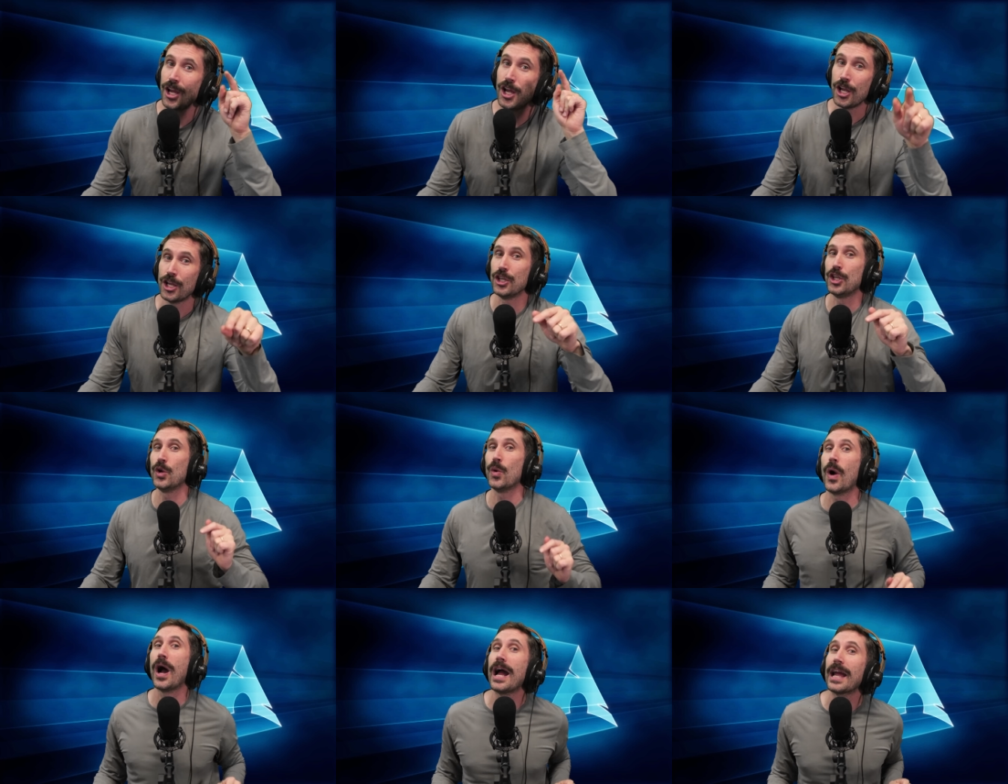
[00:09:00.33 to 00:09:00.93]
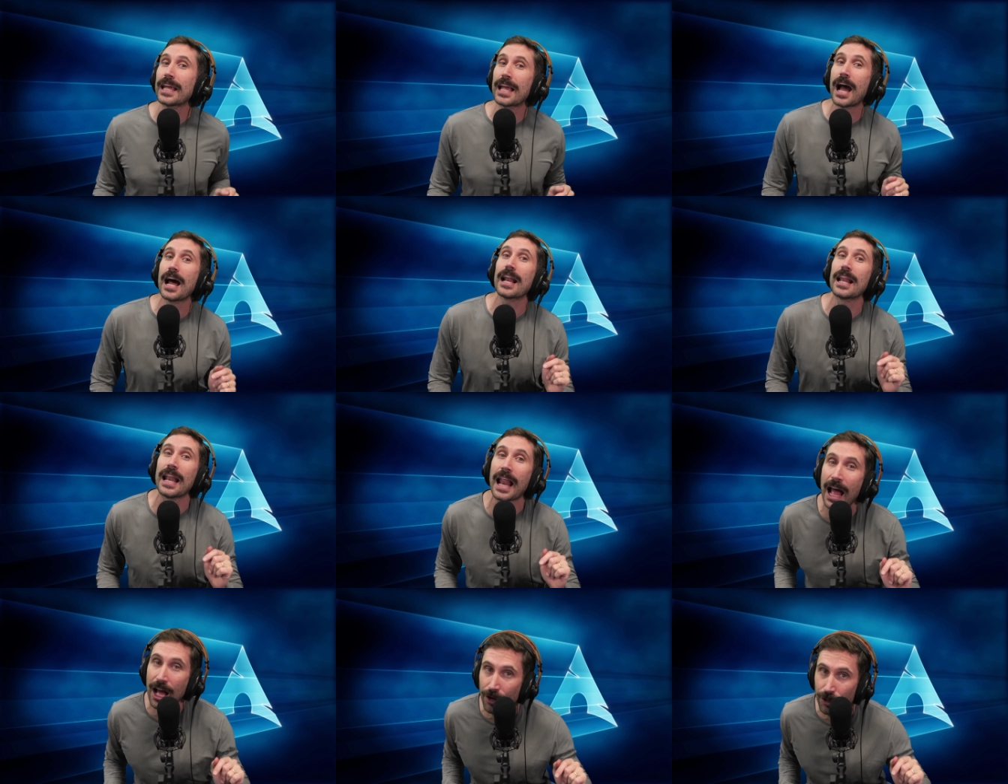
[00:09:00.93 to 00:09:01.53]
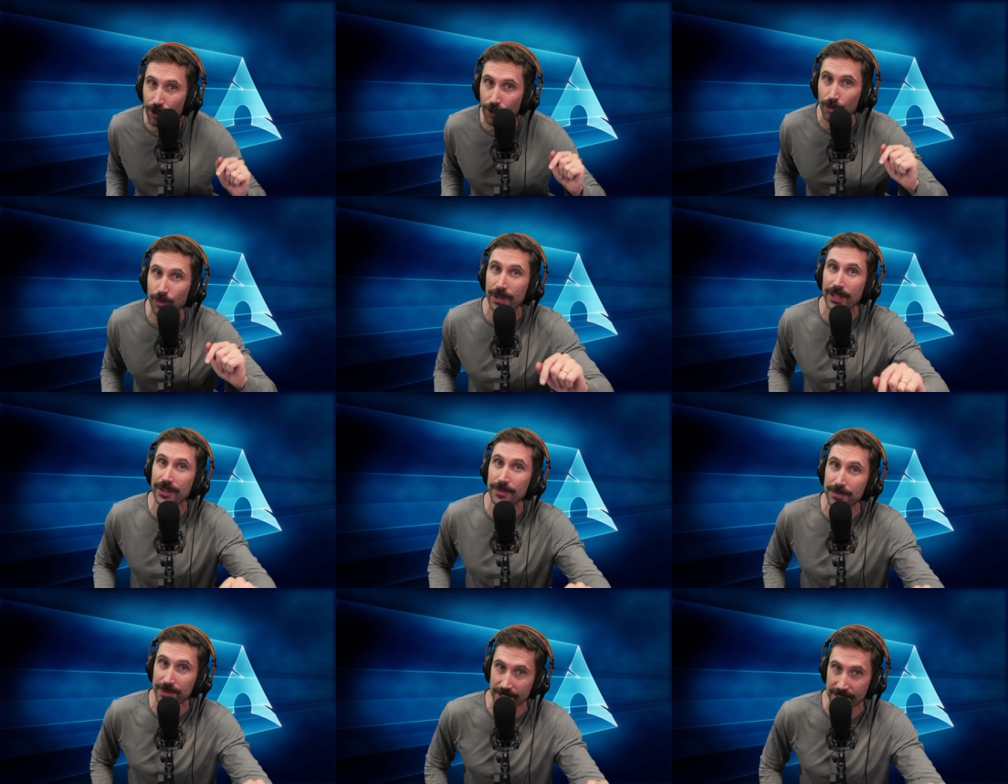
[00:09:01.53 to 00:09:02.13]
do I got an
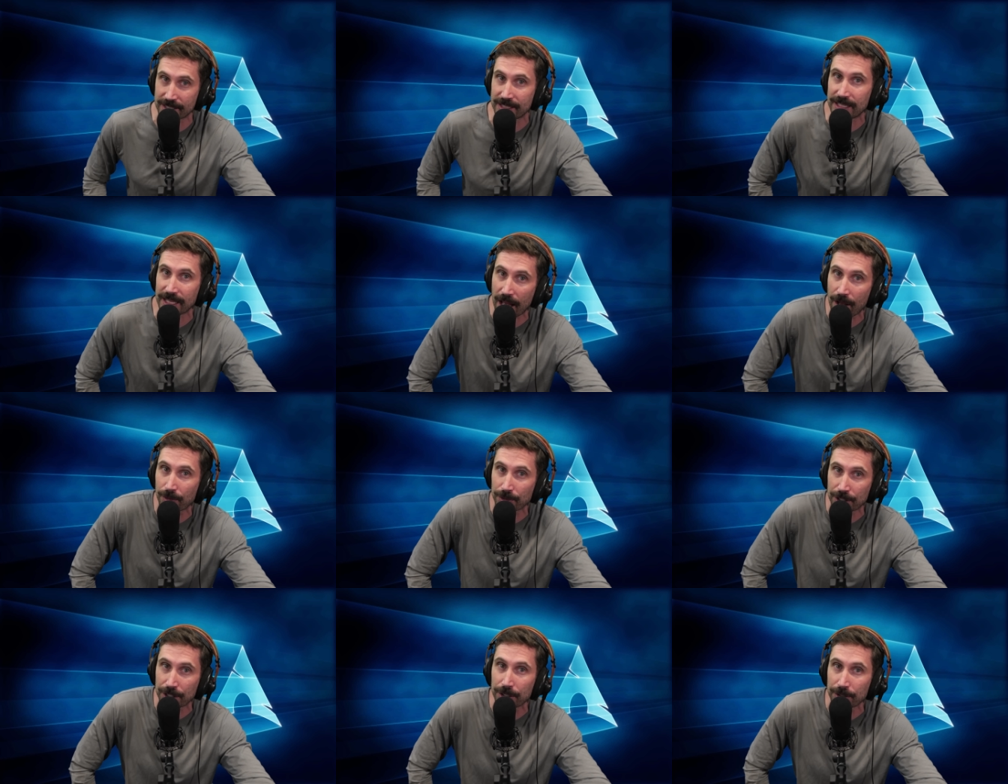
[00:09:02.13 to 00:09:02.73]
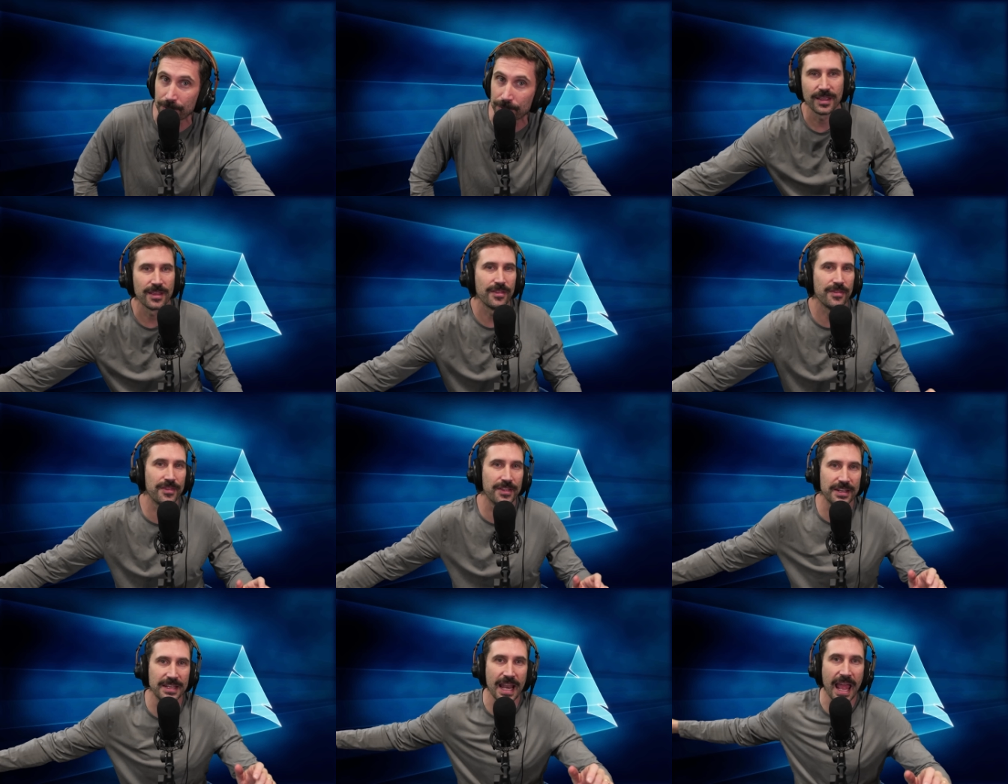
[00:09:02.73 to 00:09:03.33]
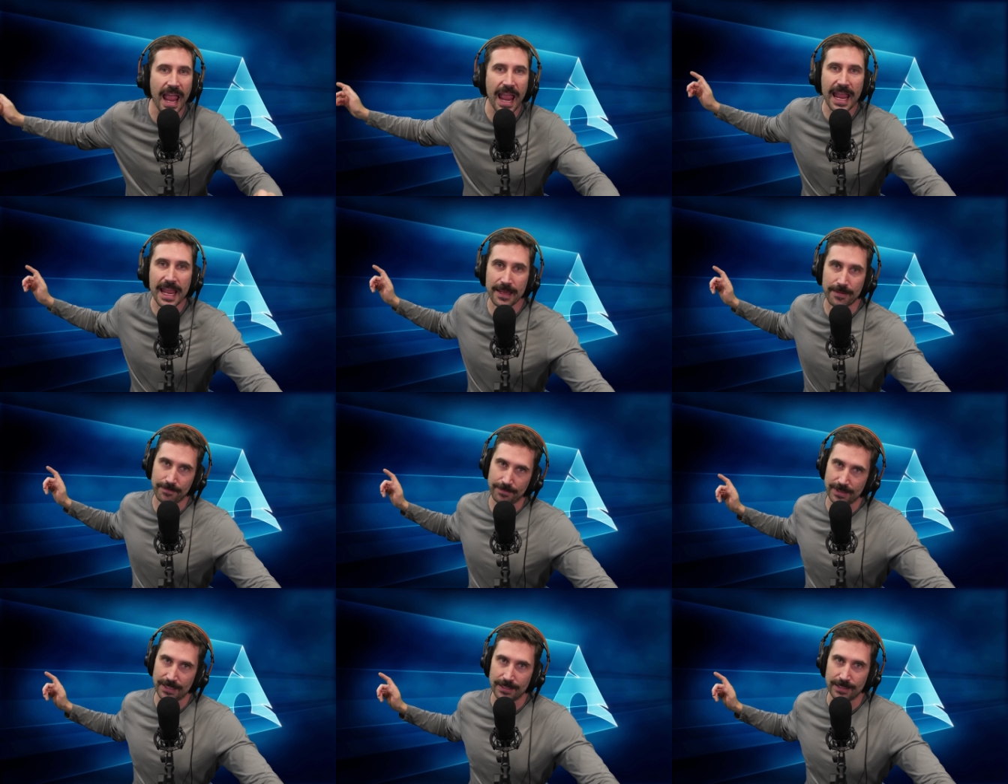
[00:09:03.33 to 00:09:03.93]
algorithm to sell you? The
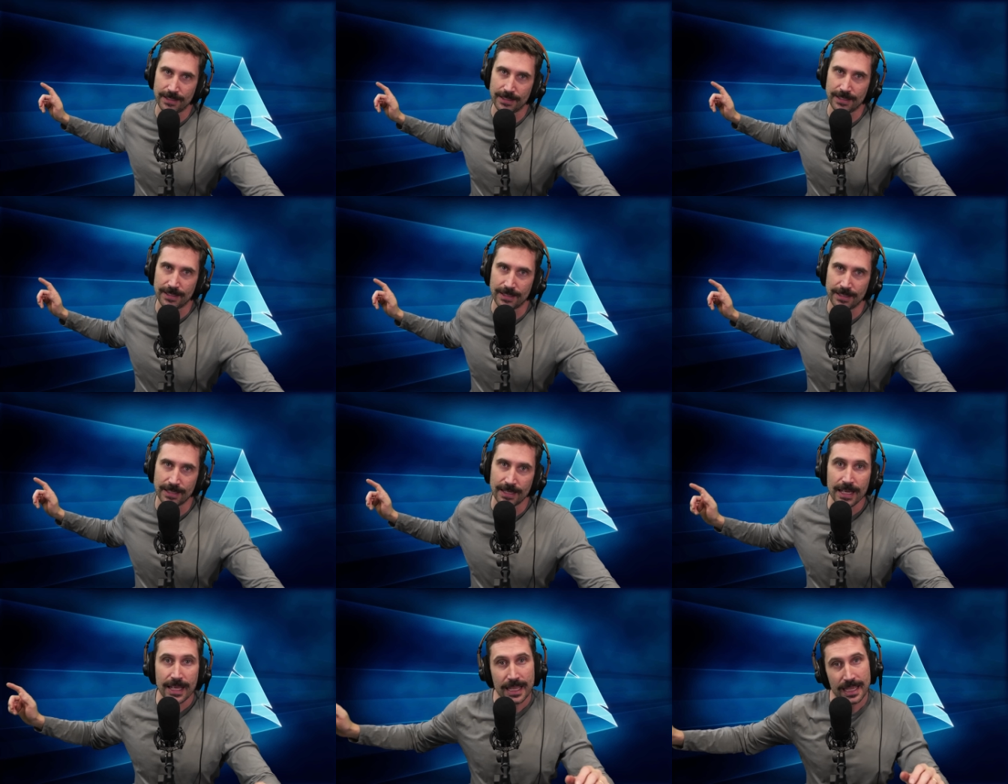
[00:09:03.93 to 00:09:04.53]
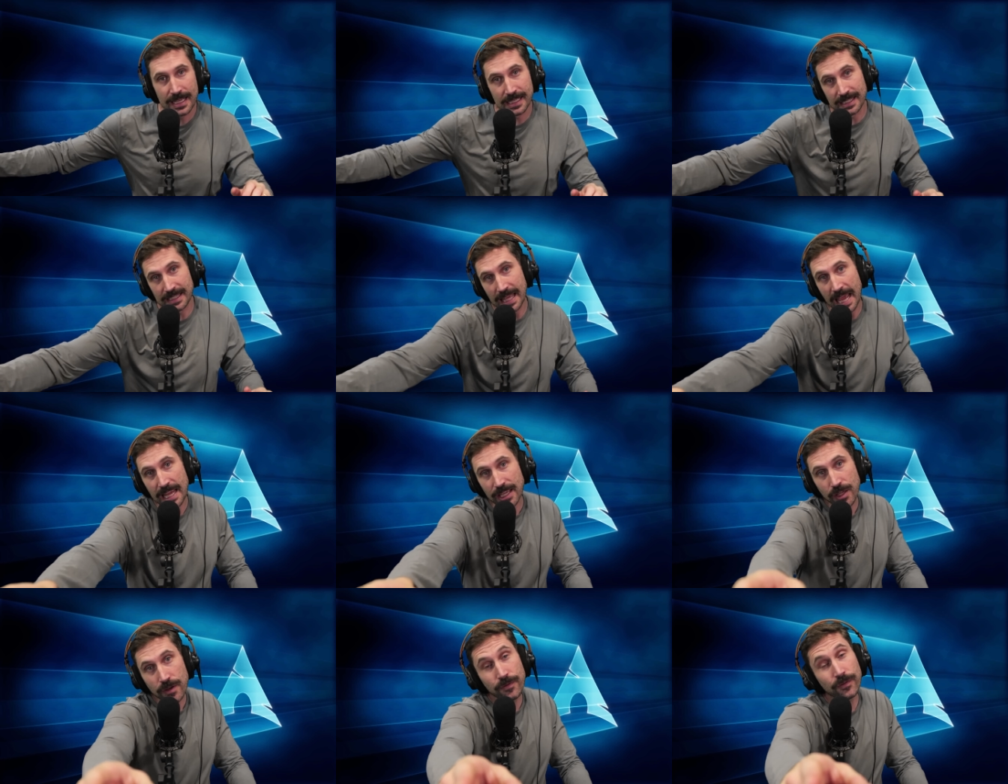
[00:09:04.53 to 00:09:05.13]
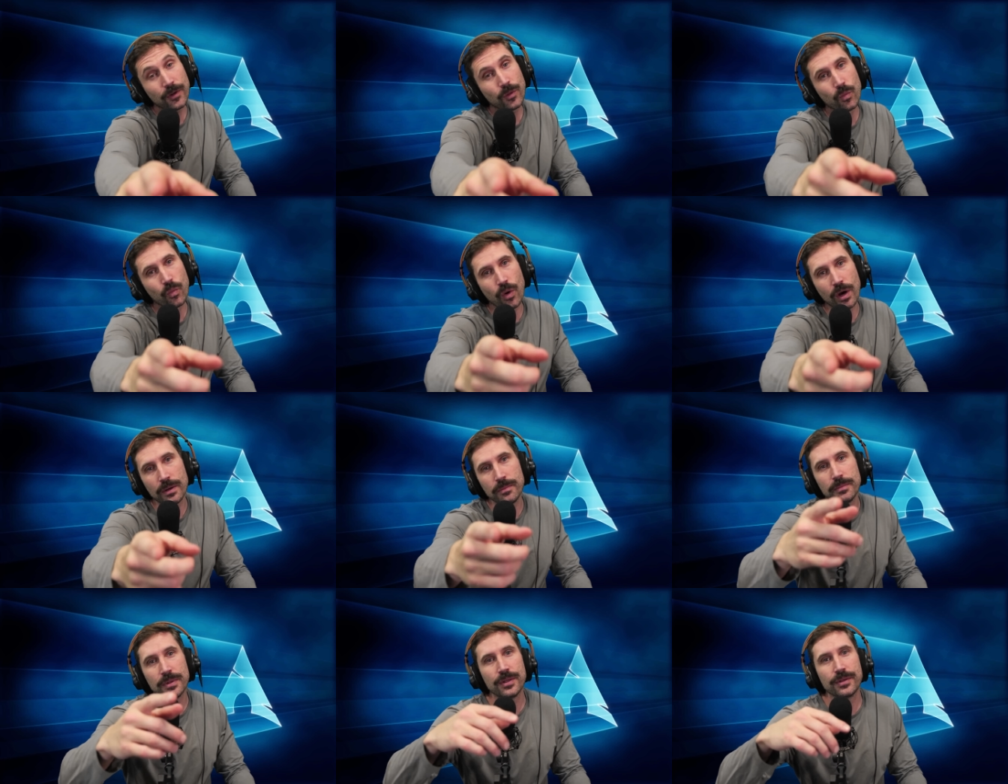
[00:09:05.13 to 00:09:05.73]
name is thank you for
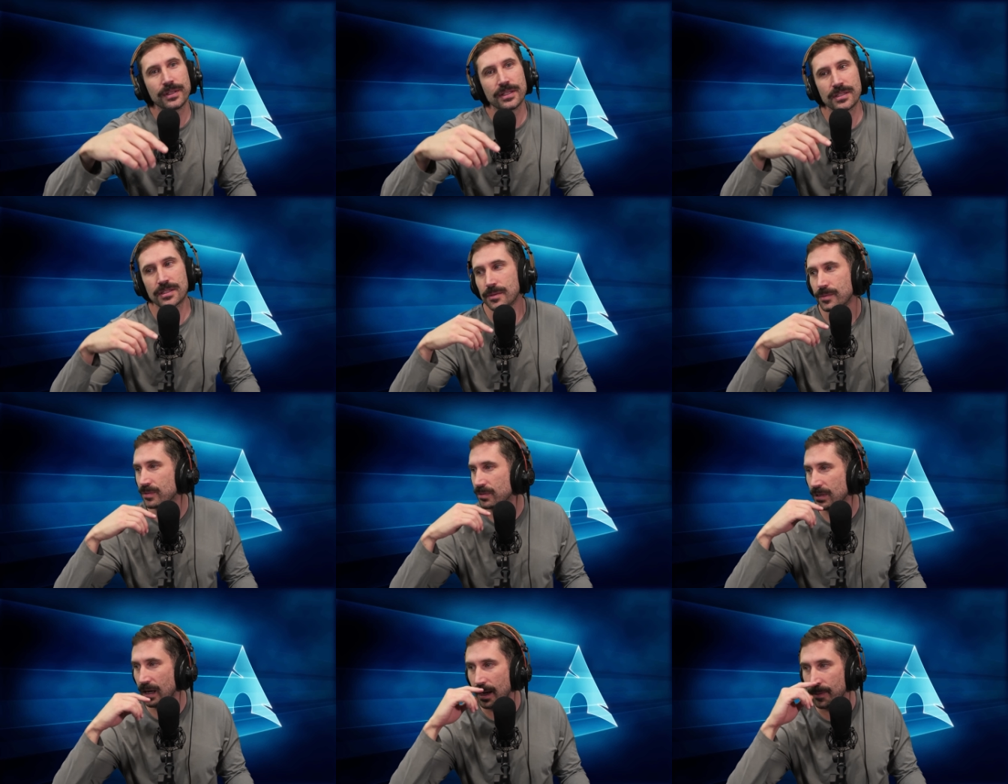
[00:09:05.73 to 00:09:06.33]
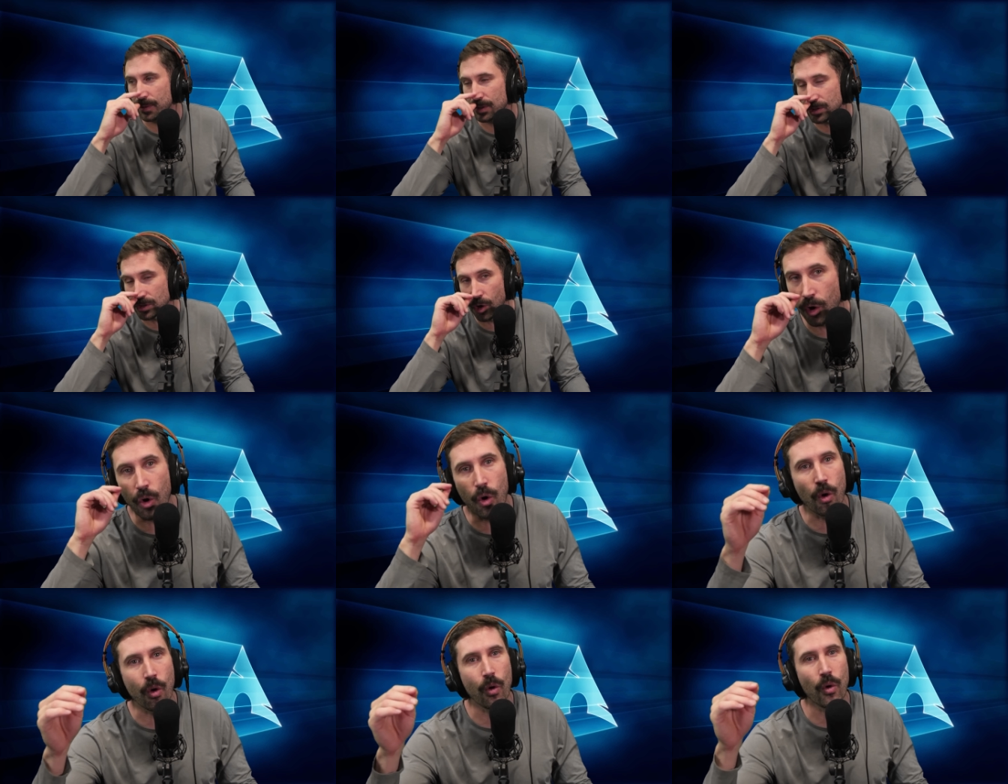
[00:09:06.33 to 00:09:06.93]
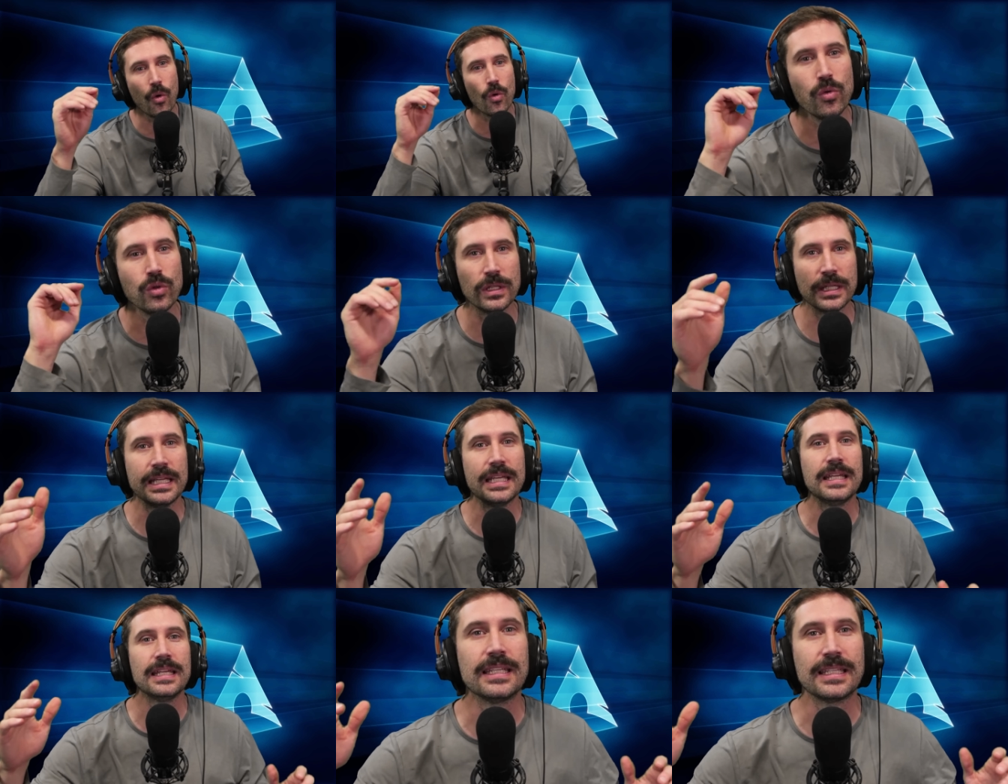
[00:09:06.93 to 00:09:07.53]
1 million subscribers.
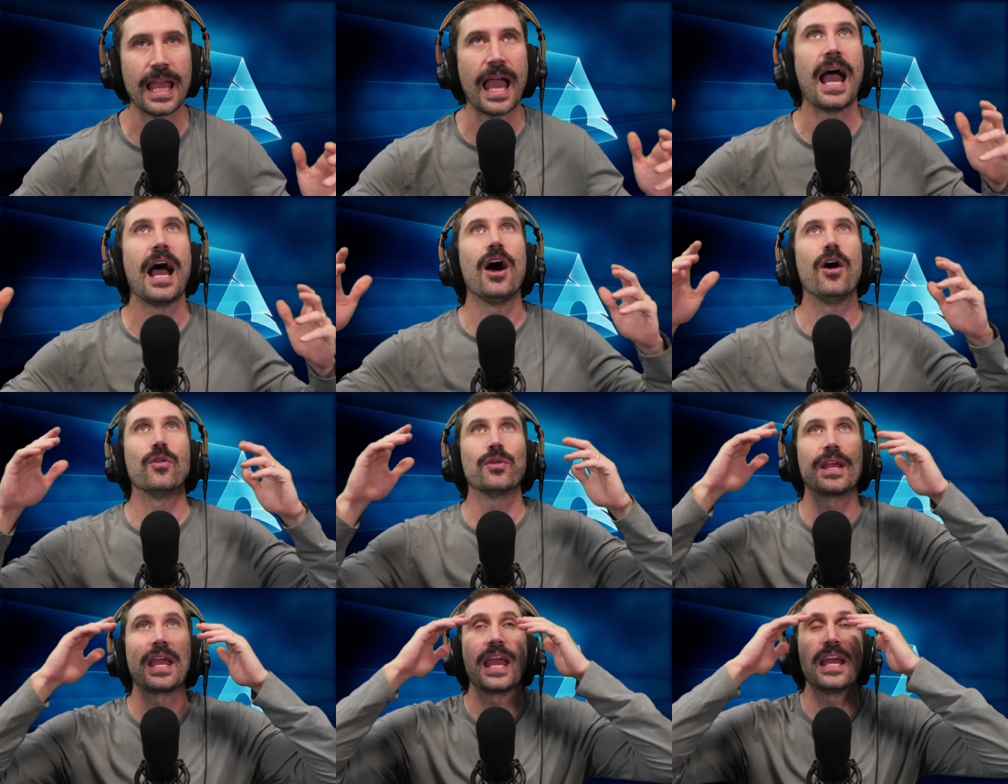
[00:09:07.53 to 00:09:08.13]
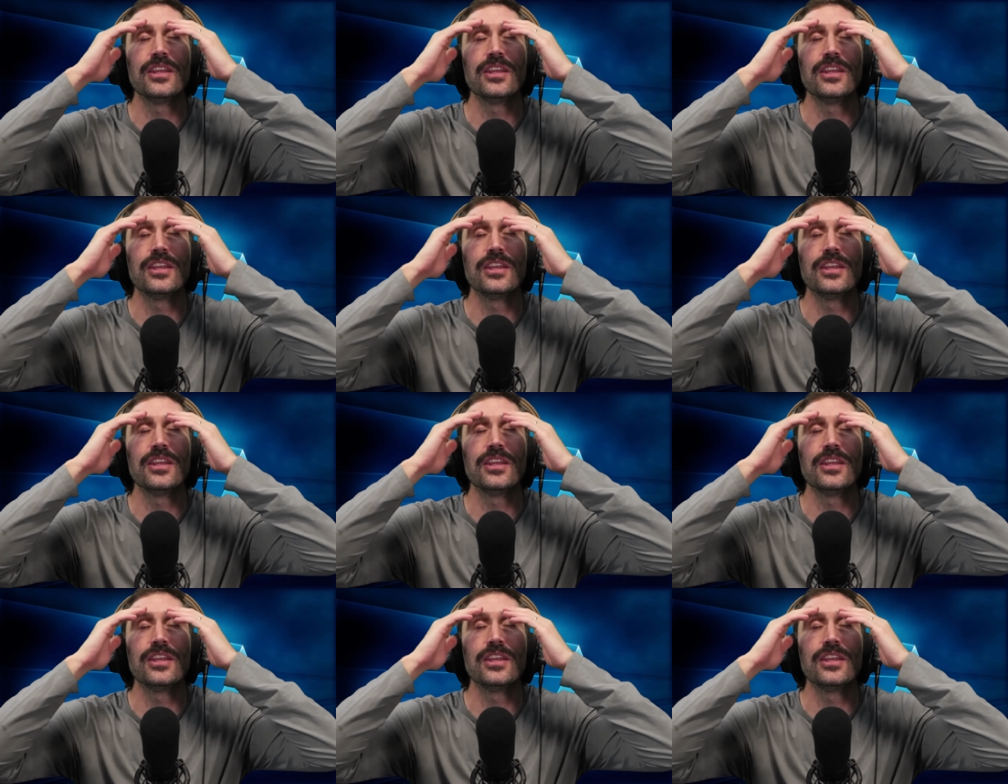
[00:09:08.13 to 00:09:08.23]
Holy cow. Can